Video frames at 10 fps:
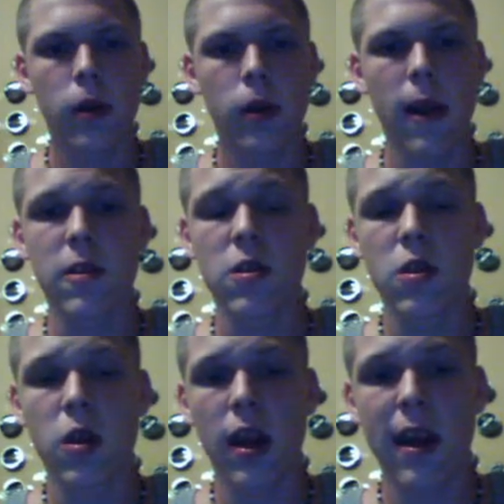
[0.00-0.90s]
I just
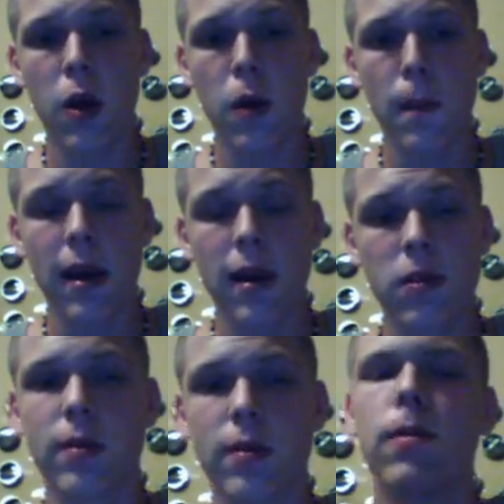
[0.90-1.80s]
started hanging out with Max.
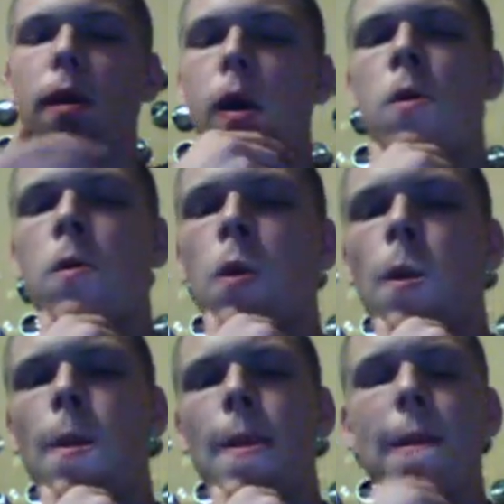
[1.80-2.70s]
Or, no.
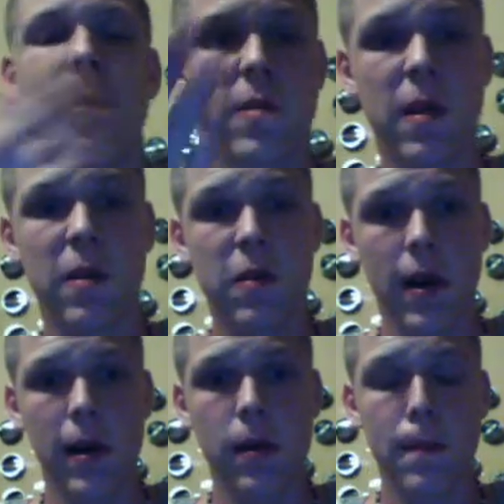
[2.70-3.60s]
It was 10th
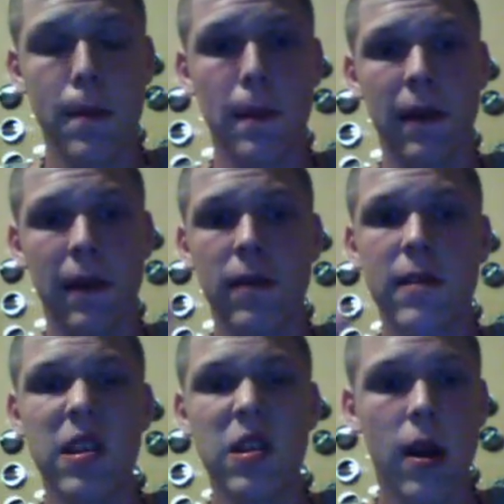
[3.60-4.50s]
grade. My bad.
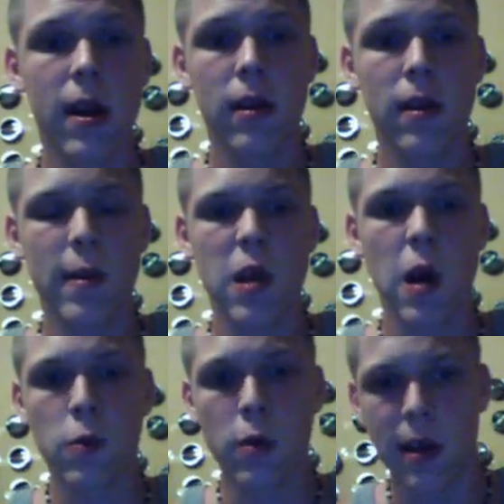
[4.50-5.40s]
10th grade. My
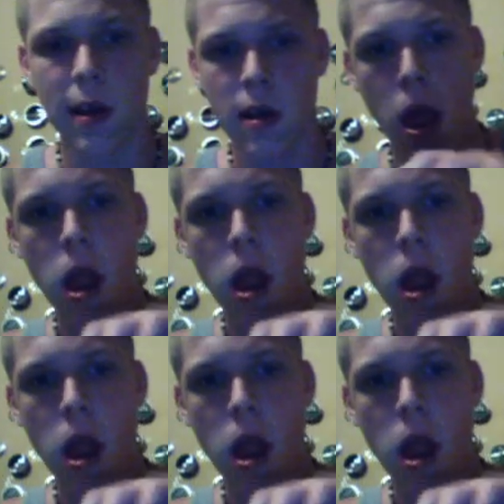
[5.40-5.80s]
sophomore year.